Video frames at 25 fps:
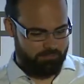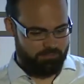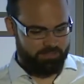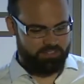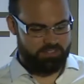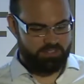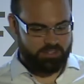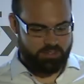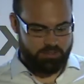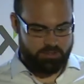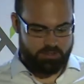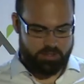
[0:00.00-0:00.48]

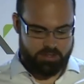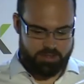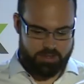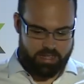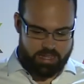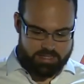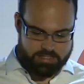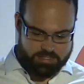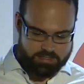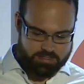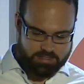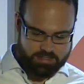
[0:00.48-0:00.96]
So in
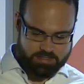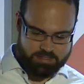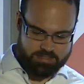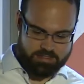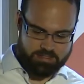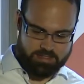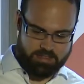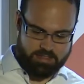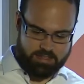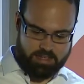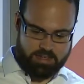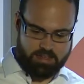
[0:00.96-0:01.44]

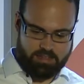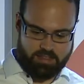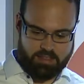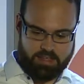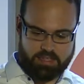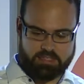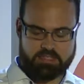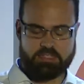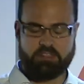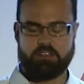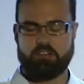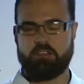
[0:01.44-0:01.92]
essence,
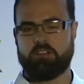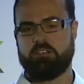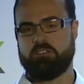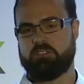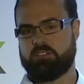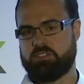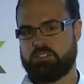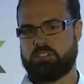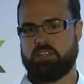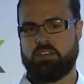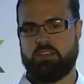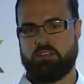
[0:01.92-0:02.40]
there's a lot of
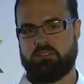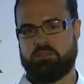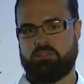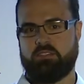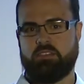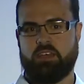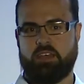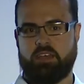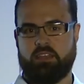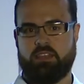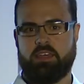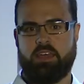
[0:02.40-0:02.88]
stuff
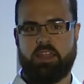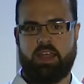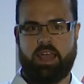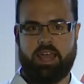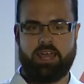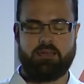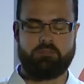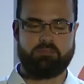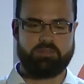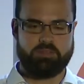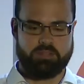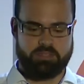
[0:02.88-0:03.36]
that
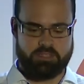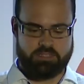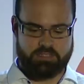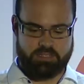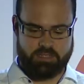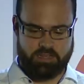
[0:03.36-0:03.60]
happens,